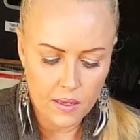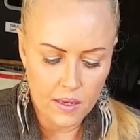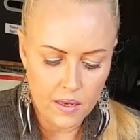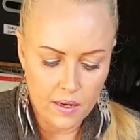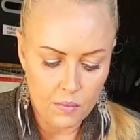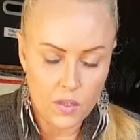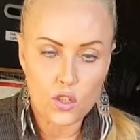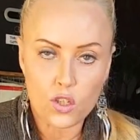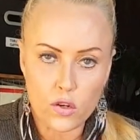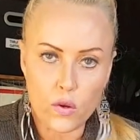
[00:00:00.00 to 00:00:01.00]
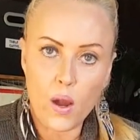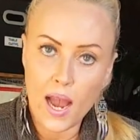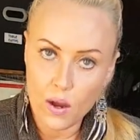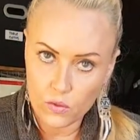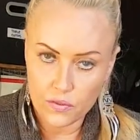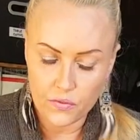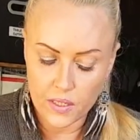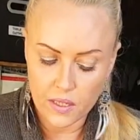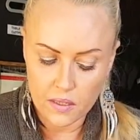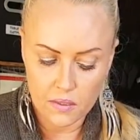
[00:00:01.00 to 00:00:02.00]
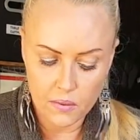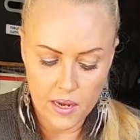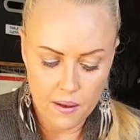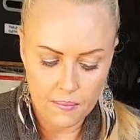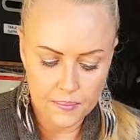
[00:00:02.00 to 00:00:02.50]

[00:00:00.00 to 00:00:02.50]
And I'm gonna show you how to feed it as well.